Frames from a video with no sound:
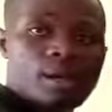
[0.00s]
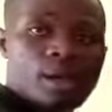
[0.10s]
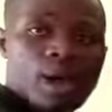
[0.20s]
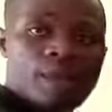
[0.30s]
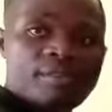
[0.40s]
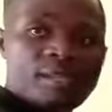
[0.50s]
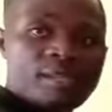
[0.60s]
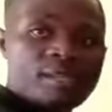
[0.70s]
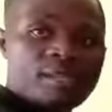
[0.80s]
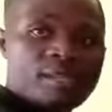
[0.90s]
Having
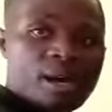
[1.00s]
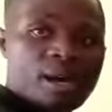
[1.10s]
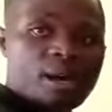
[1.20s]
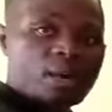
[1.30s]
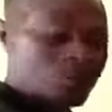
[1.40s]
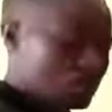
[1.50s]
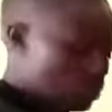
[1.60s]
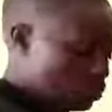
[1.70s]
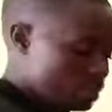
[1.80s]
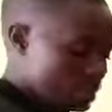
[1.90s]
this now,
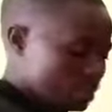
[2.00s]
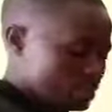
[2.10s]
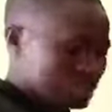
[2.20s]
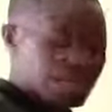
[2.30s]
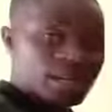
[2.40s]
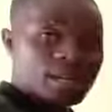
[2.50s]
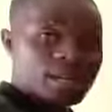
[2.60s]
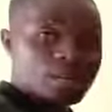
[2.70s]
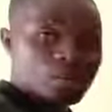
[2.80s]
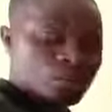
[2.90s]
we can
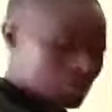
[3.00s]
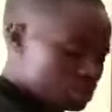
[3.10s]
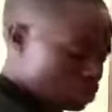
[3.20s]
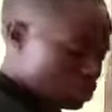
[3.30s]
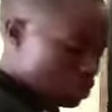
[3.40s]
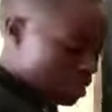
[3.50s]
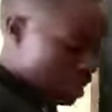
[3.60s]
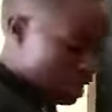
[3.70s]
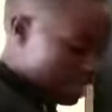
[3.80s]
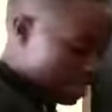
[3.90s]
say we draw
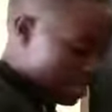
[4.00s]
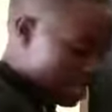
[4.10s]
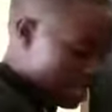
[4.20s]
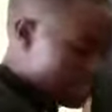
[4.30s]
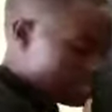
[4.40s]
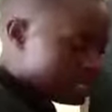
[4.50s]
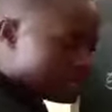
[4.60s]
another line.